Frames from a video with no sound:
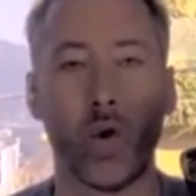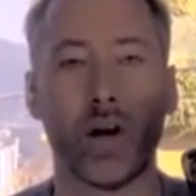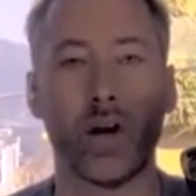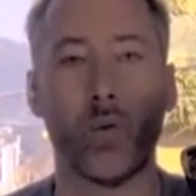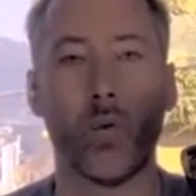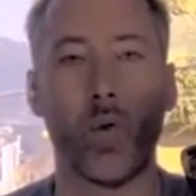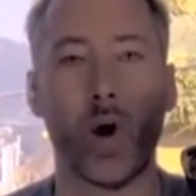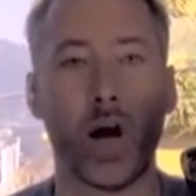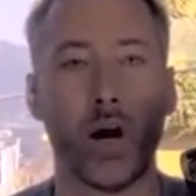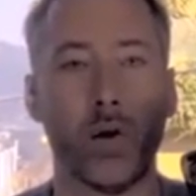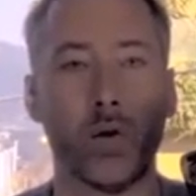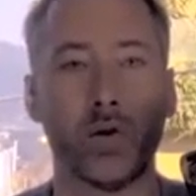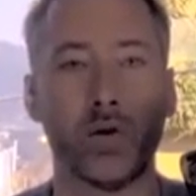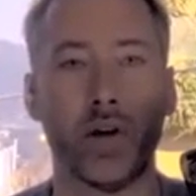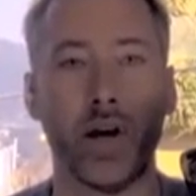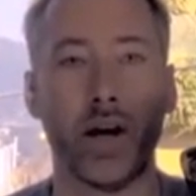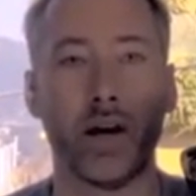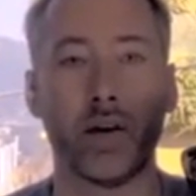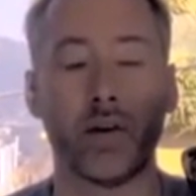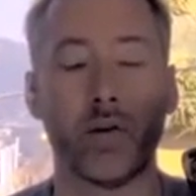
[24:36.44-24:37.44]
quite a
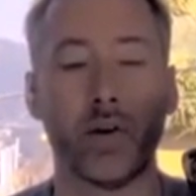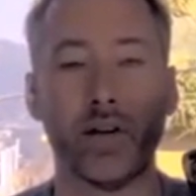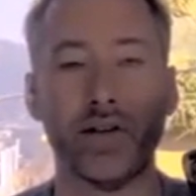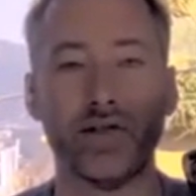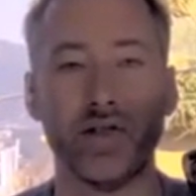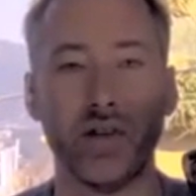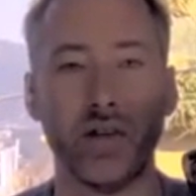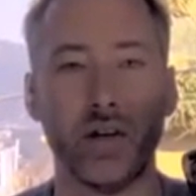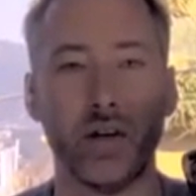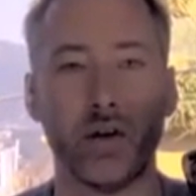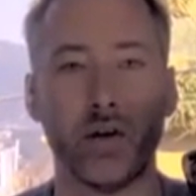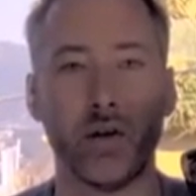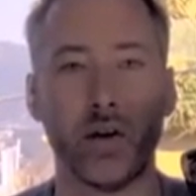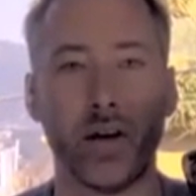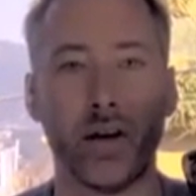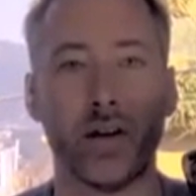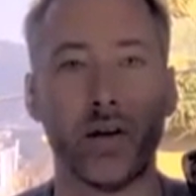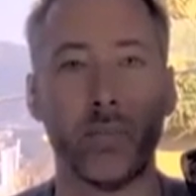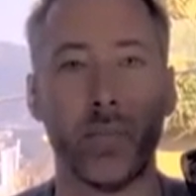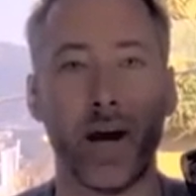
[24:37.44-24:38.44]
wild and crazy year
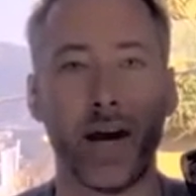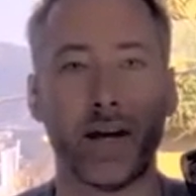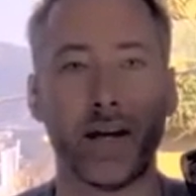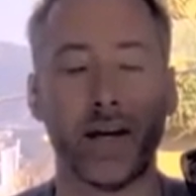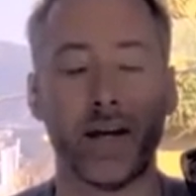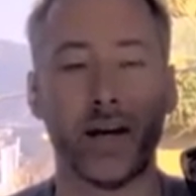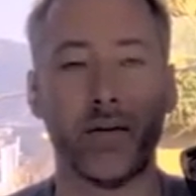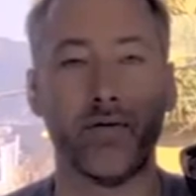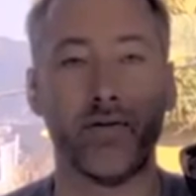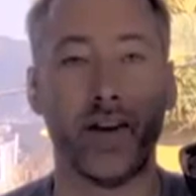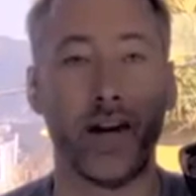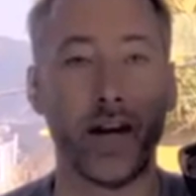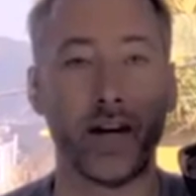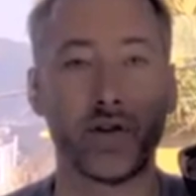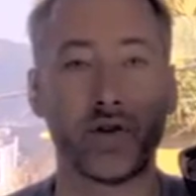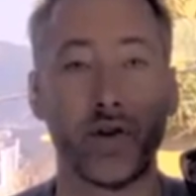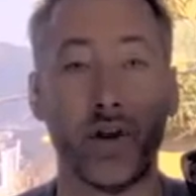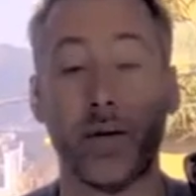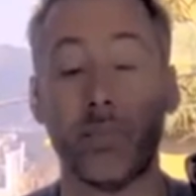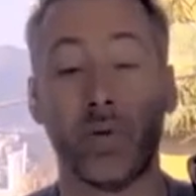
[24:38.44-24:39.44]
in the banking and
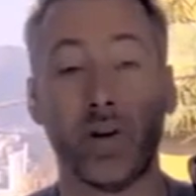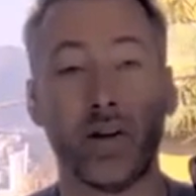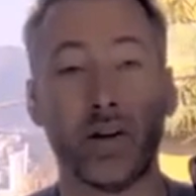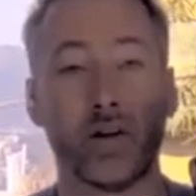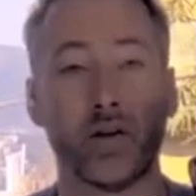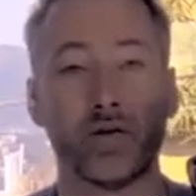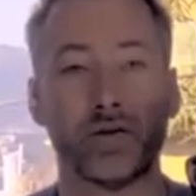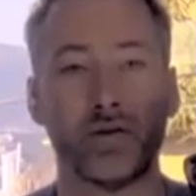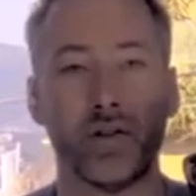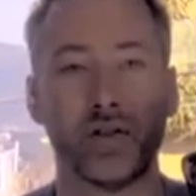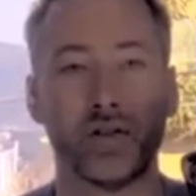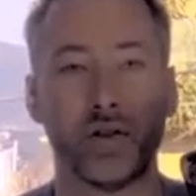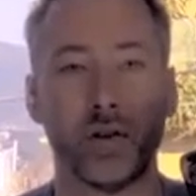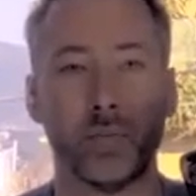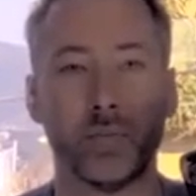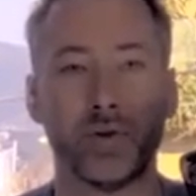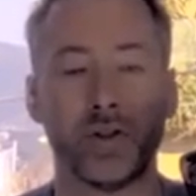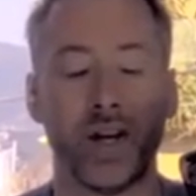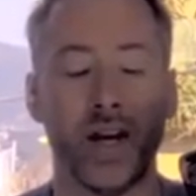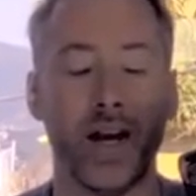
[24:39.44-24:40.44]
financial and political
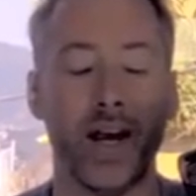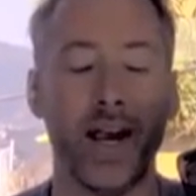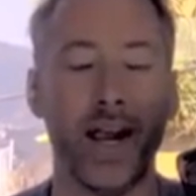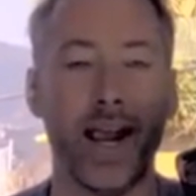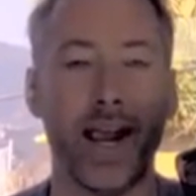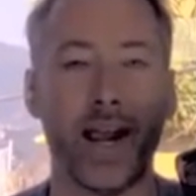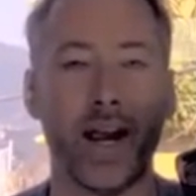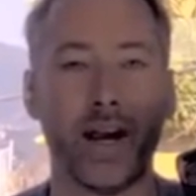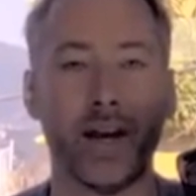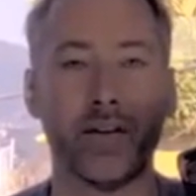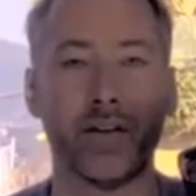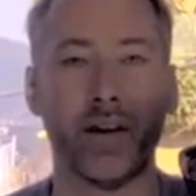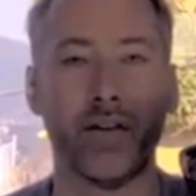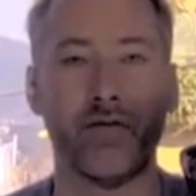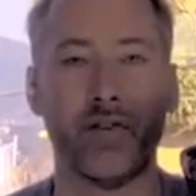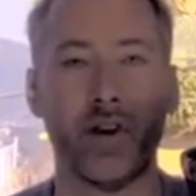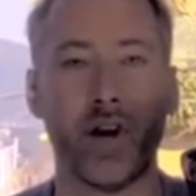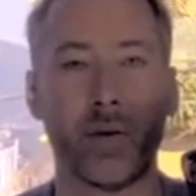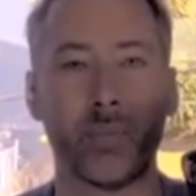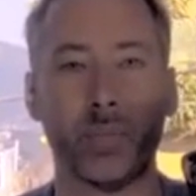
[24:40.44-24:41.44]
systems. And
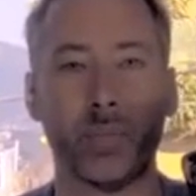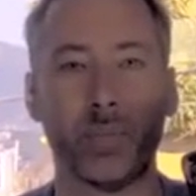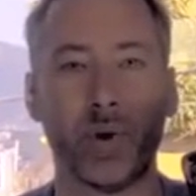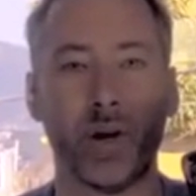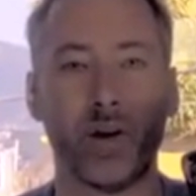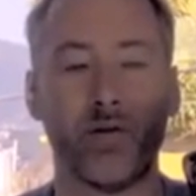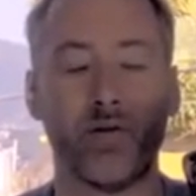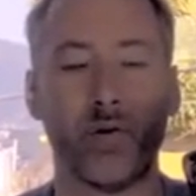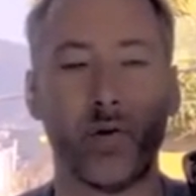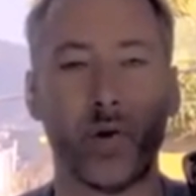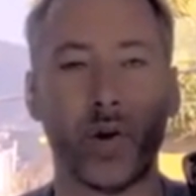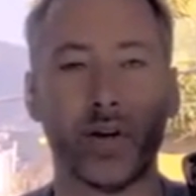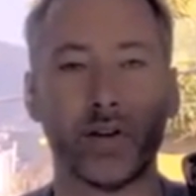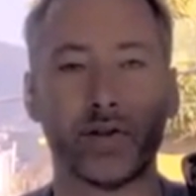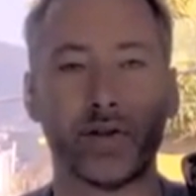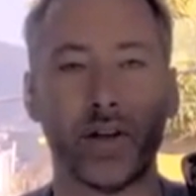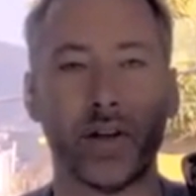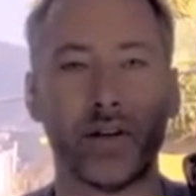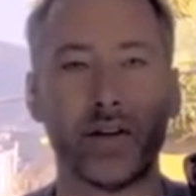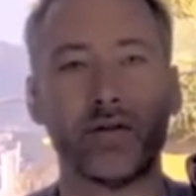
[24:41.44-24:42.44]
if you're not prepared for
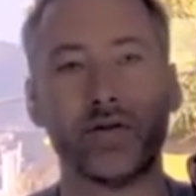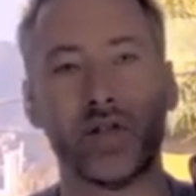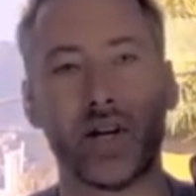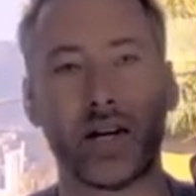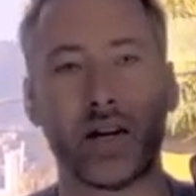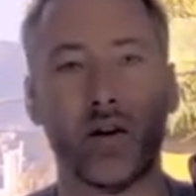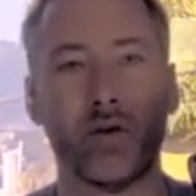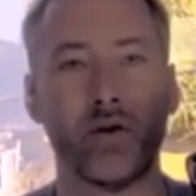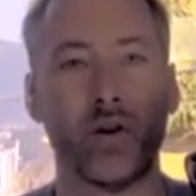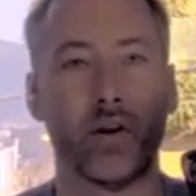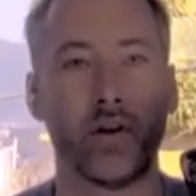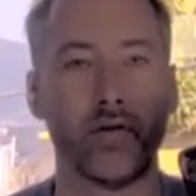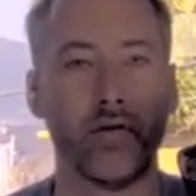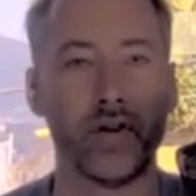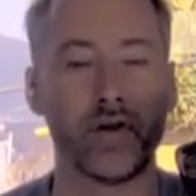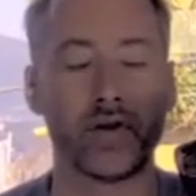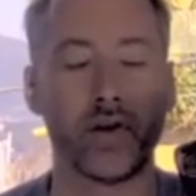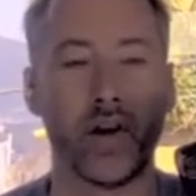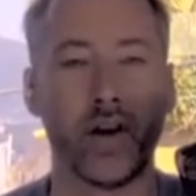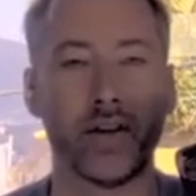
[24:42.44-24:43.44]
it, check out Dollar
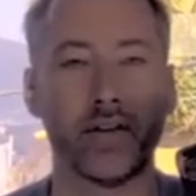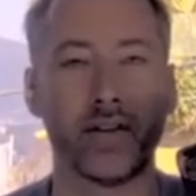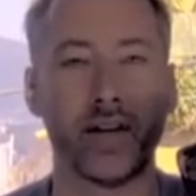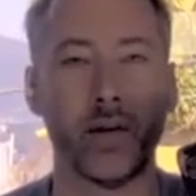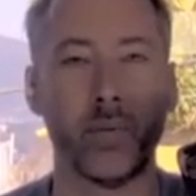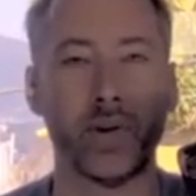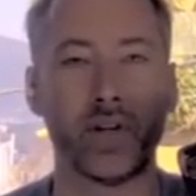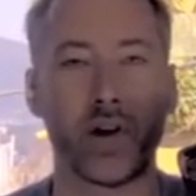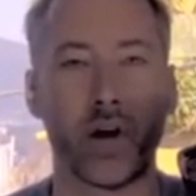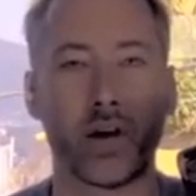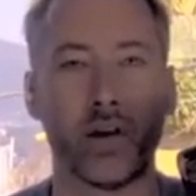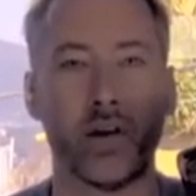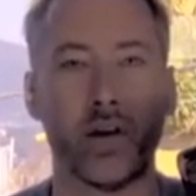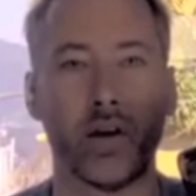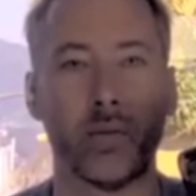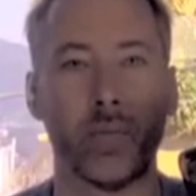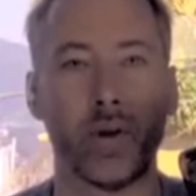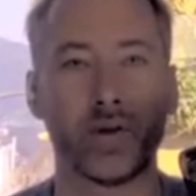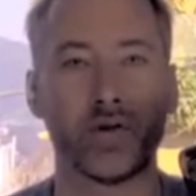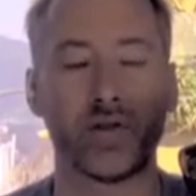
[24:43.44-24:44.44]
Vigilante. We talk a
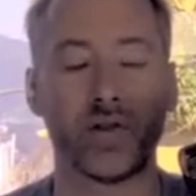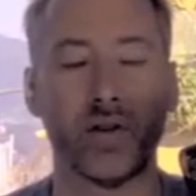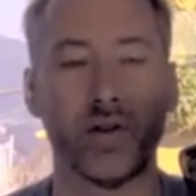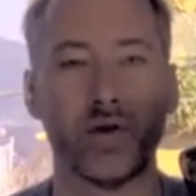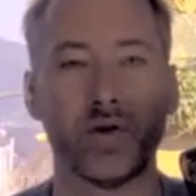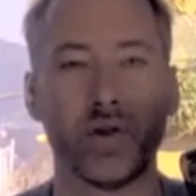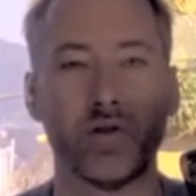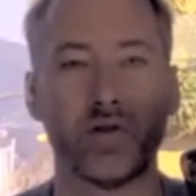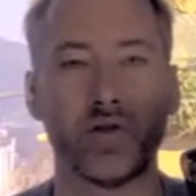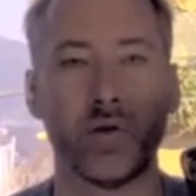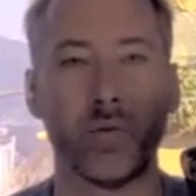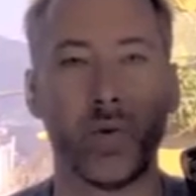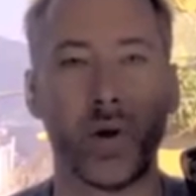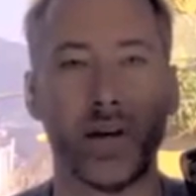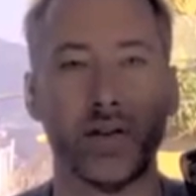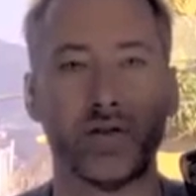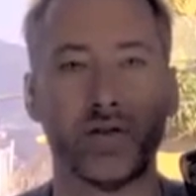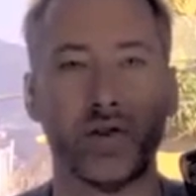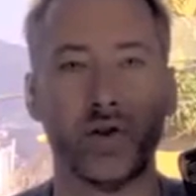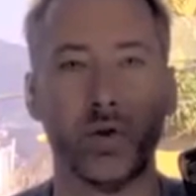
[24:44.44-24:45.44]
lot about solutions and
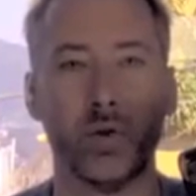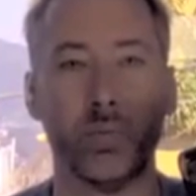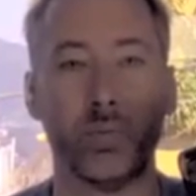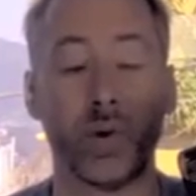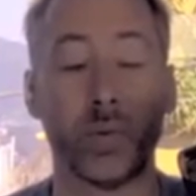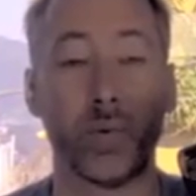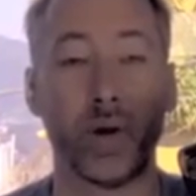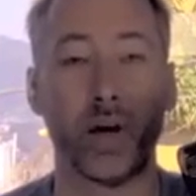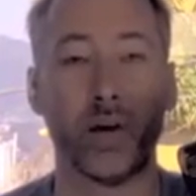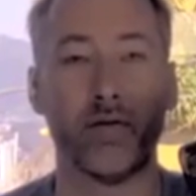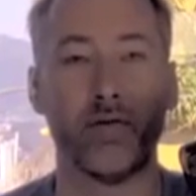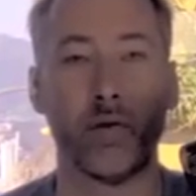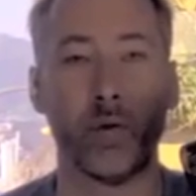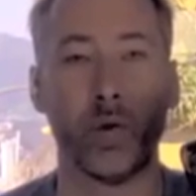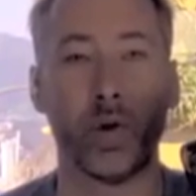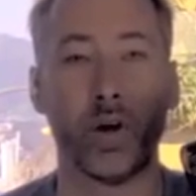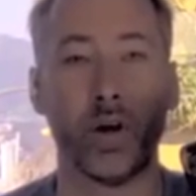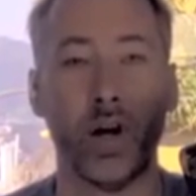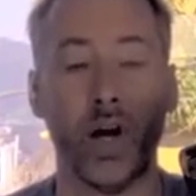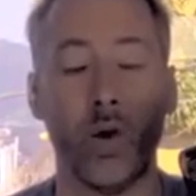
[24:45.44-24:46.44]
ways to prepare
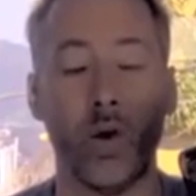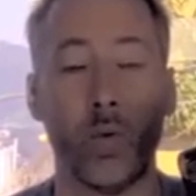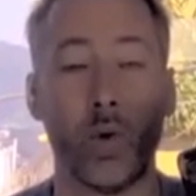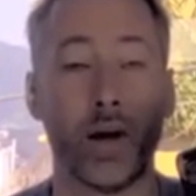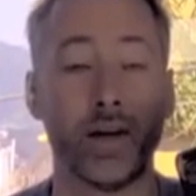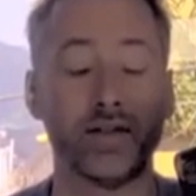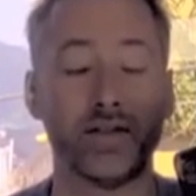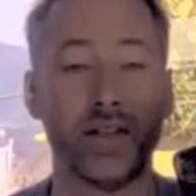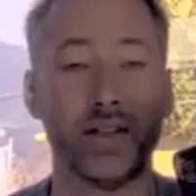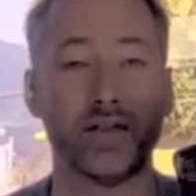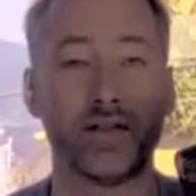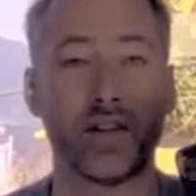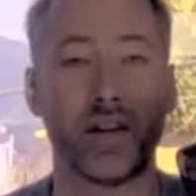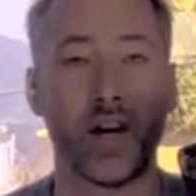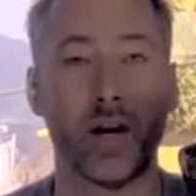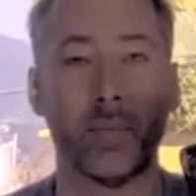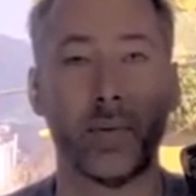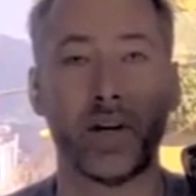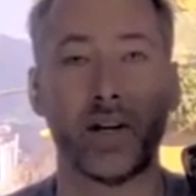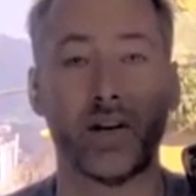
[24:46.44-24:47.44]
for what I see as the
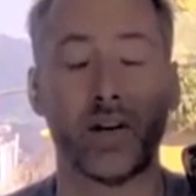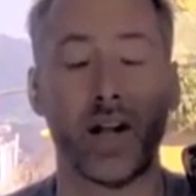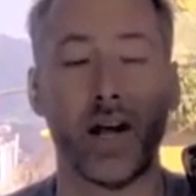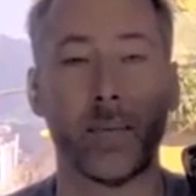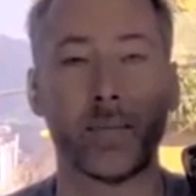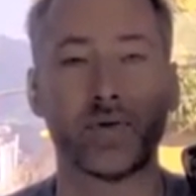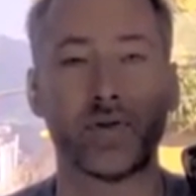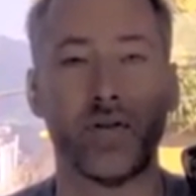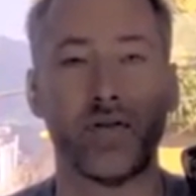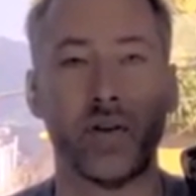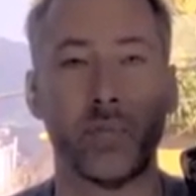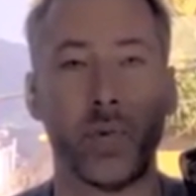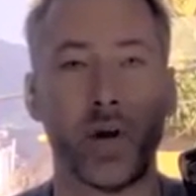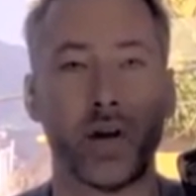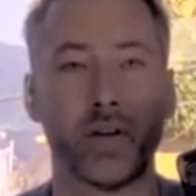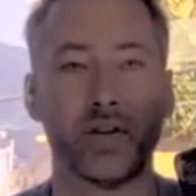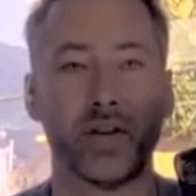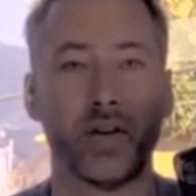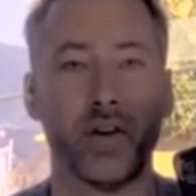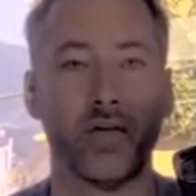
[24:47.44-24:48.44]
coming collapse of the
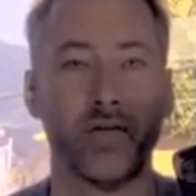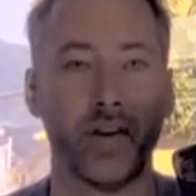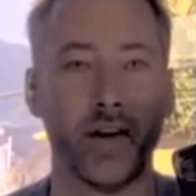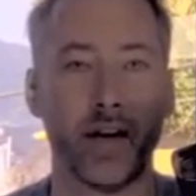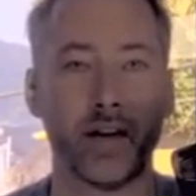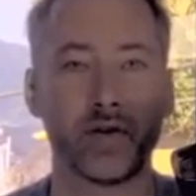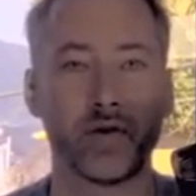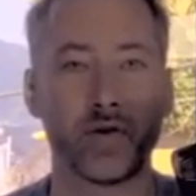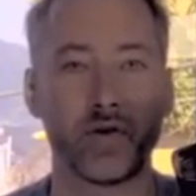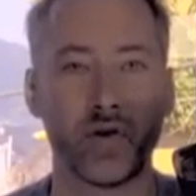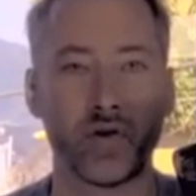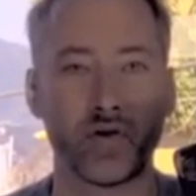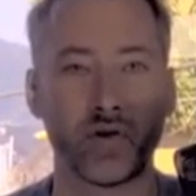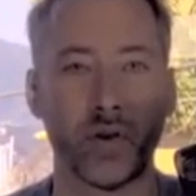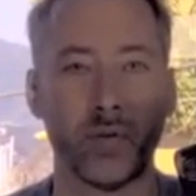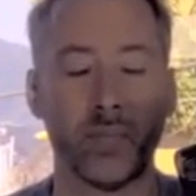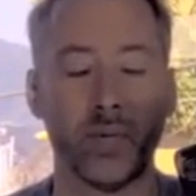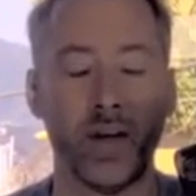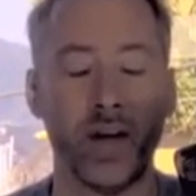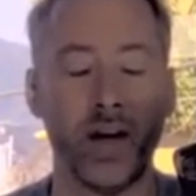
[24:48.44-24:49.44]
monetary and financial
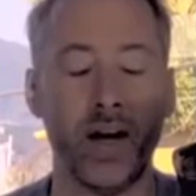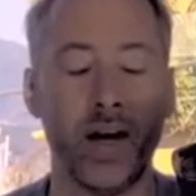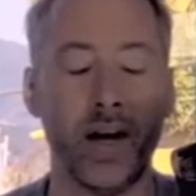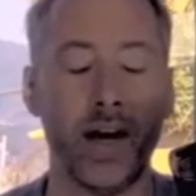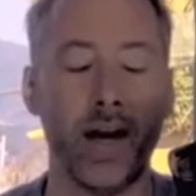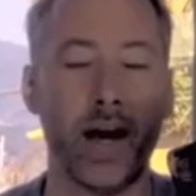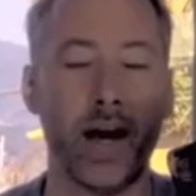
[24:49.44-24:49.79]
system.